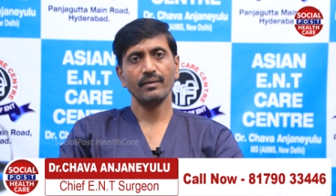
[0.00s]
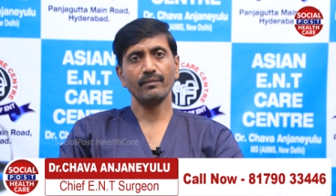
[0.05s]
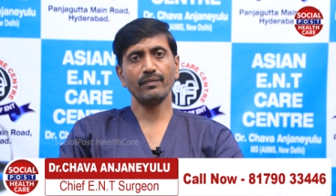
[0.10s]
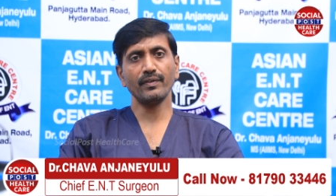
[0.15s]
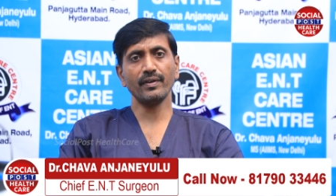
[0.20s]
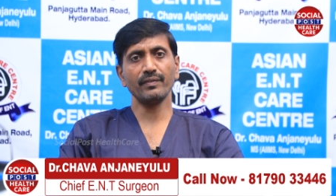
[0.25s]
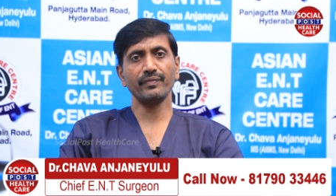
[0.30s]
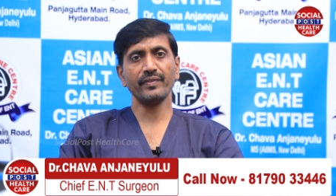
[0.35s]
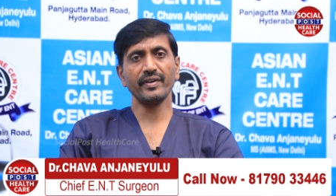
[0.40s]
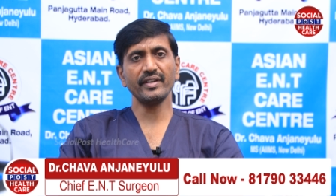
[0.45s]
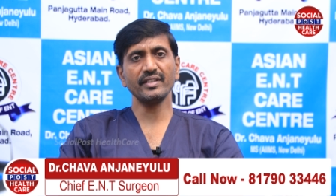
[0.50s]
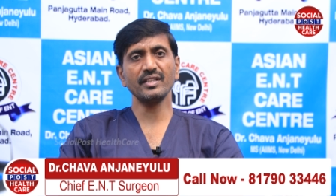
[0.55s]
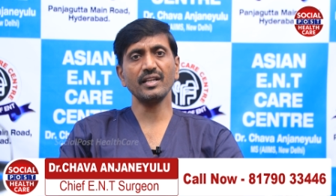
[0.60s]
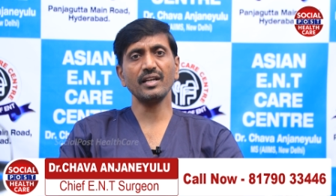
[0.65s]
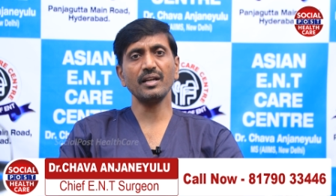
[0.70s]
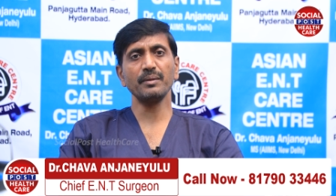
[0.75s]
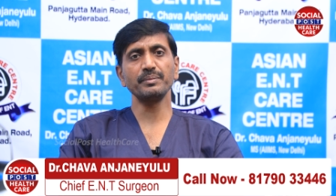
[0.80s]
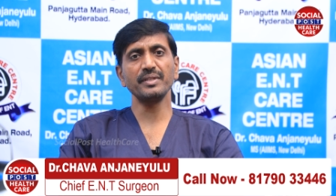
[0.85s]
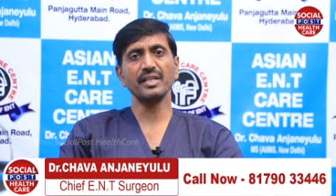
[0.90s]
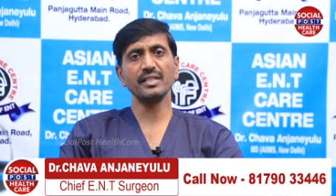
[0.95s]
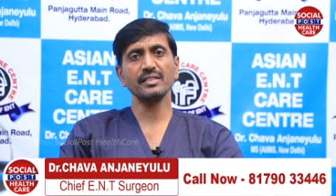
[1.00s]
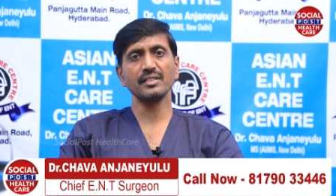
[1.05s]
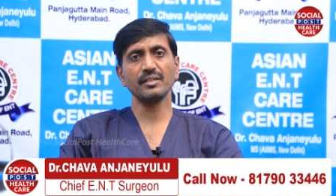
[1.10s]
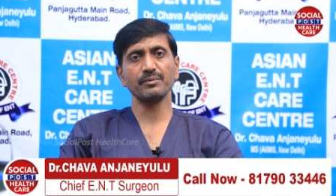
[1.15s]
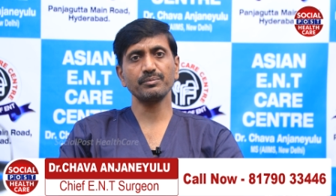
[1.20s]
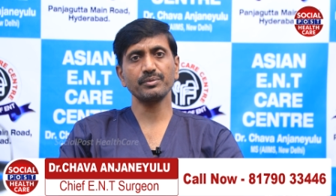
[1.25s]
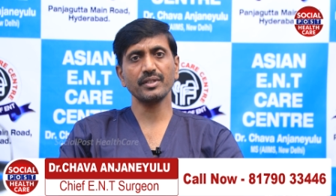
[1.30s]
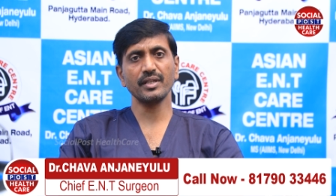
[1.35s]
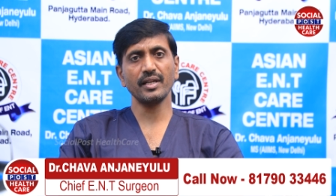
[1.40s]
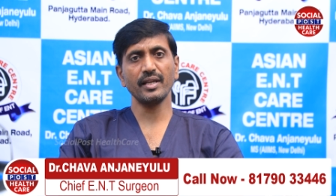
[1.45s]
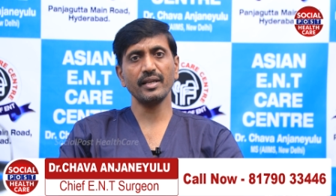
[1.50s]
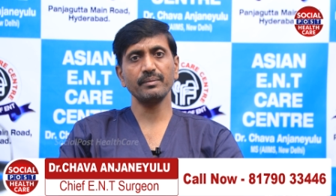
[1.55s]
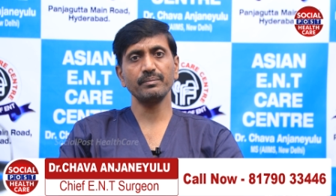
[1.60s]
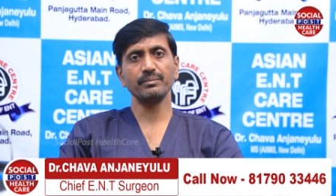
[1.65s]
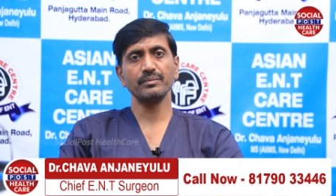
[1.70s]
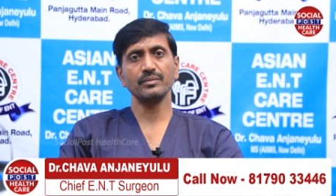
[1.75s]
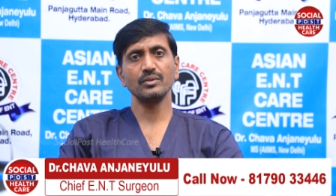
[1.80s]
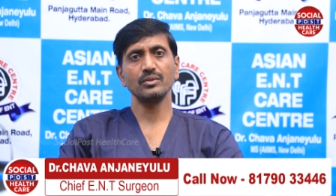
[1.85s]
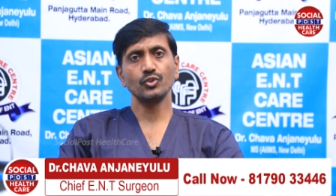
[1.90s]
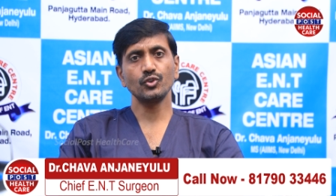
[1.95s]
For further update,
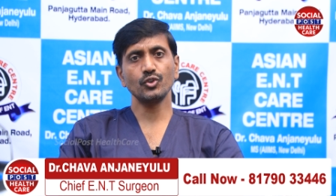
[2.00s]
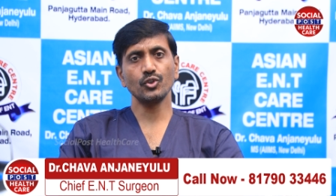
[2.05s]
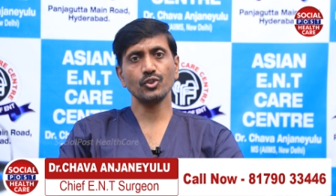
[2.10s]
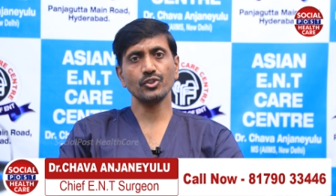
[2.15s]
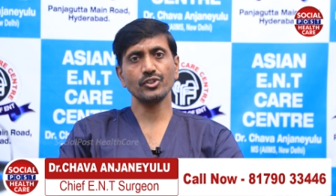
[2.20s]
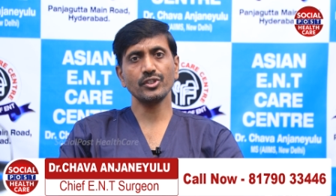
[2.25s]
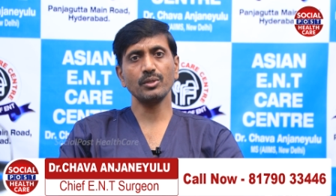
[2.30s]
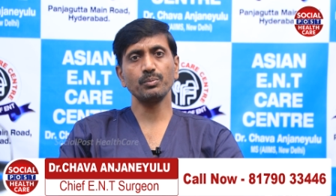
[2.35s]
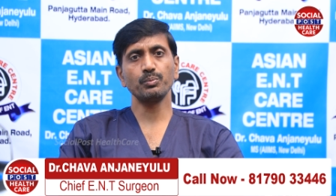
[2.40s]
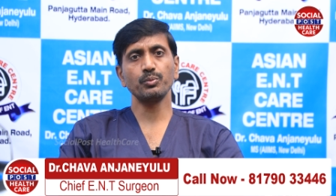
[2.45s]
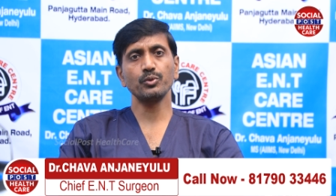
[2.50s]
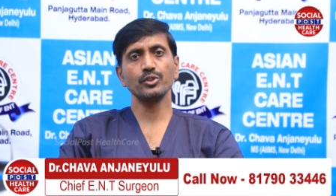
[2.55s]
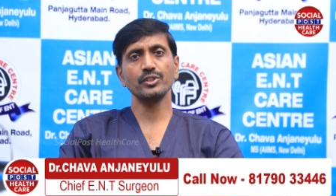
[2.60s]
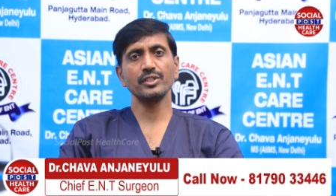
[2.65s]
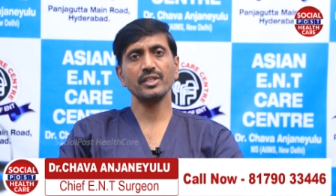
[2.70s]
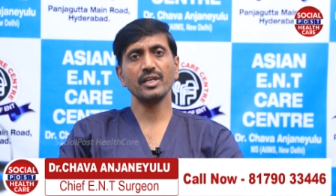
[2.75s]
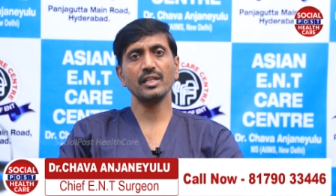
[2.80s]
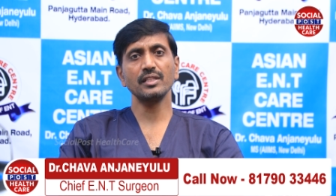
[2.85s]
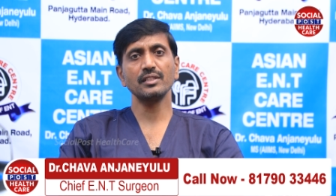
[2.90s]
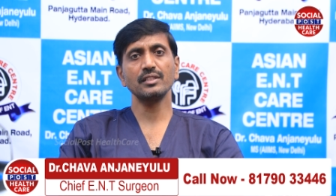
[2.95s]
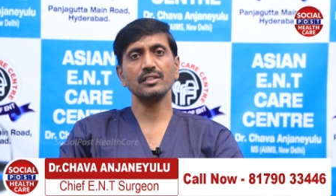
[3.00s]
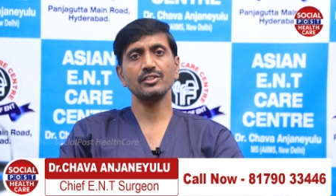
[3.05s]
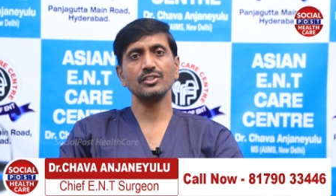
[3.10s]
subscribe social post health